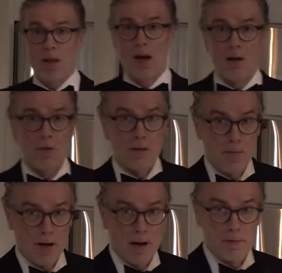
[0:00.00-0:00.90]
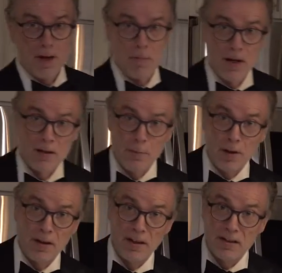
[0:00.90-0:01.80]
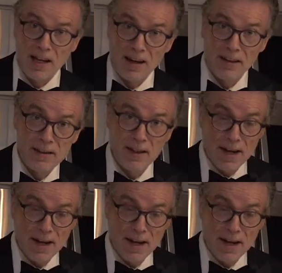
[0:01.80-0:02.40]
I may have been upset by some of the things Stanley did.